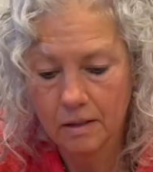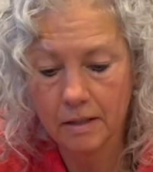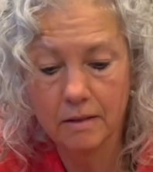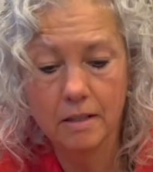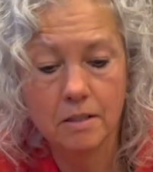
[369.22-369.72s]
Okay,
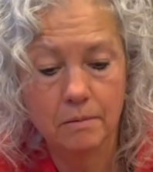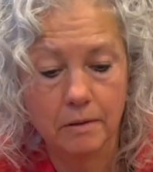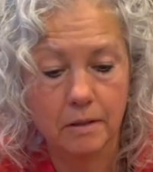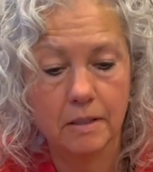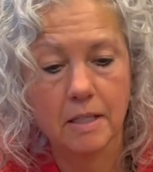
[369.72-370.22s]
this
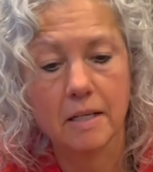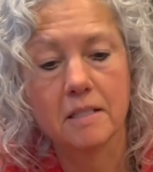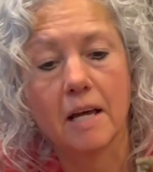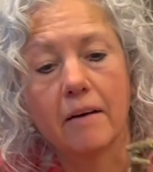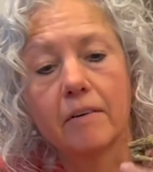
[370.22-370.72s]
one does
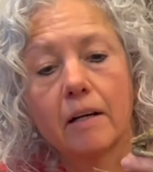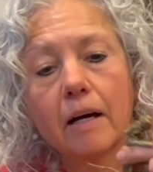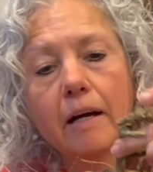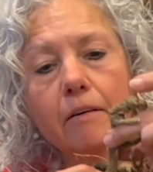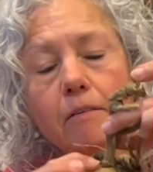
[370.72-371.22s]
have an
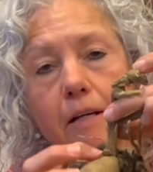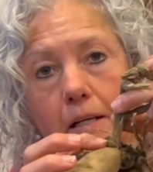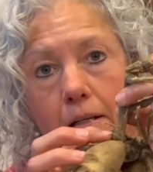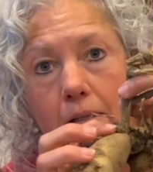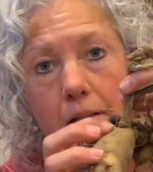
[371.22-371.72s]
eye right
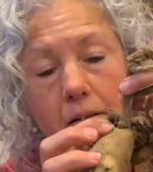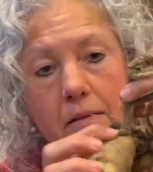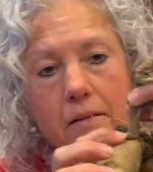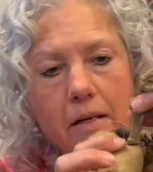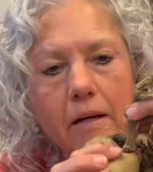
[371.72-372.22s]

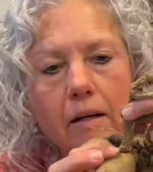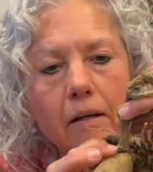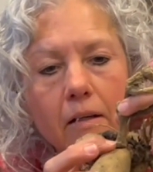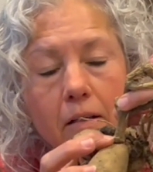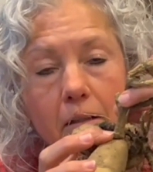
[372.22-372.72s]
there,
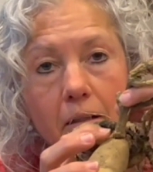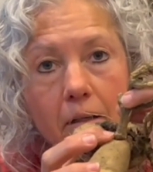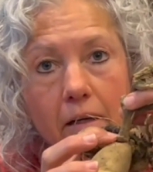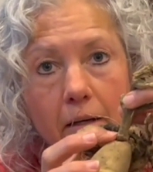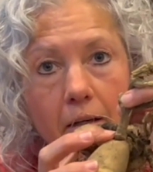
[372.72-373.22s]

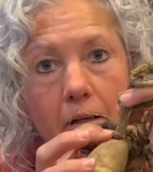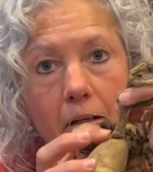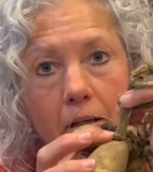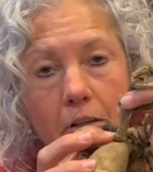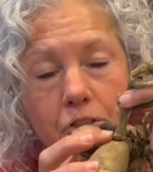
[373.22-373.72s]

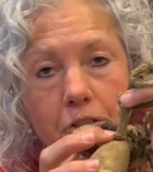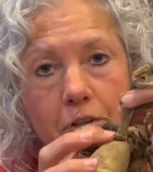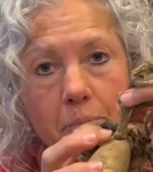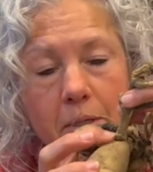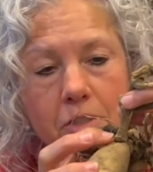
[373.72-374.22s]
and I'll show you a
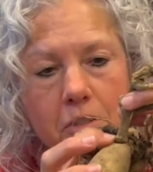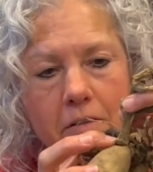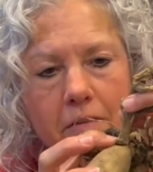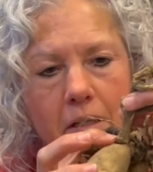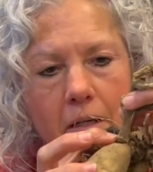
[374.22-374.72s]
picture of
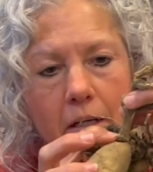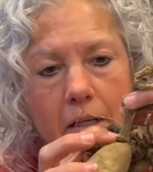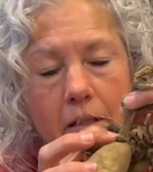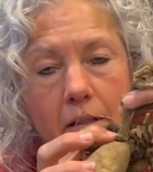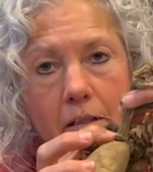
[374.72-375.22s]
an eye
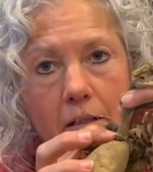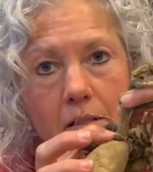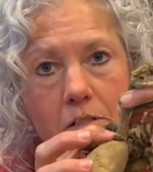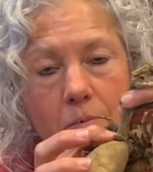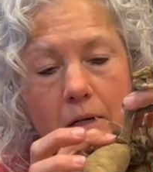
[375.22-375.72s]

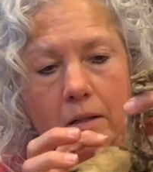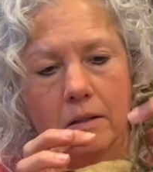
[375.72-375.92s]
as well.